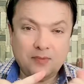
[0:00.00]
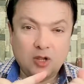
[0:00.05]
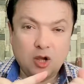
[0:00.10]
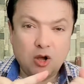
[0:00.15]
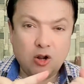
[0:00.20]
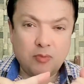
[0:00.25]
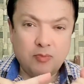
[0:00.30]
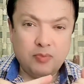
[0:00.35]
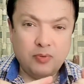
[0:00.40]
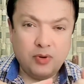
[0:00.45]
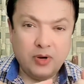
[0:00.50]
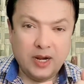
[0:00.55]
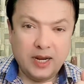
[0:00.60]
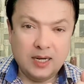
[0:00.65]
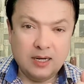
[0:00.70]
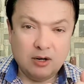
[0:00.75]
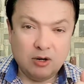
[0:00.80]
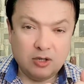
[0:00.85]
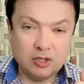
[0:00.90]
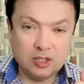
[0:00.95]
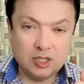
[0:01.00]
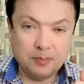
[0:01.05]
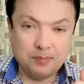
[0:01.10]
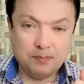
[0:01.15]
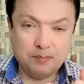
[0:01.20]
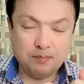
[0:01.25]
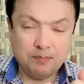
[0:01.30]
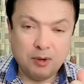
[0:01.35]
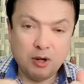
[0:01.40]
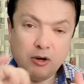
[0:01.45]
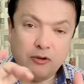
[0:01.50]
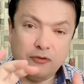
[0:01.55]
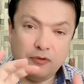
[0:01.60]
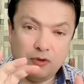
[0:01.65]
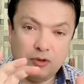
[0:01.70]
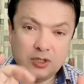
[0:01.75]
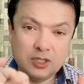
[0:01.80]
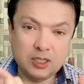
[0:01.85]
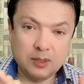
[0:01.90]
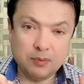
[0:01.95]
Our brain, our
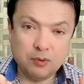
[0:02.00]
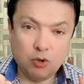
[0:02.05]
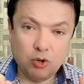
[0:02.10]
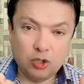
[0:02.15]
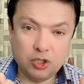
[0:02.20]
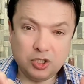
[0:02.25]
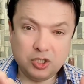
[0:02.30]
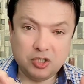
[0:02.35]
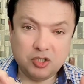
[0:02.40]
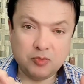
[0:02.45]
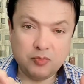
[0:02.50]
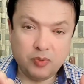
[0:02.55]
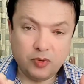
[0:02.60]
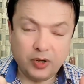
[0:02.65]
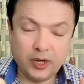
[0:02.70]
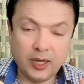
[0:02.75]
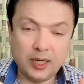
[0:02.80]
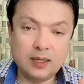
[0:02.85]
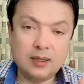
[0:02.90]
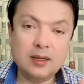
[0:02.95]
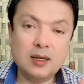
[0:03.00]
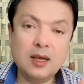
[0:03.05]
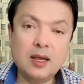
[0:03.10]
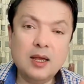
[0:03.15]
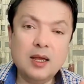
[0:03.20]
powerful subconscious brain,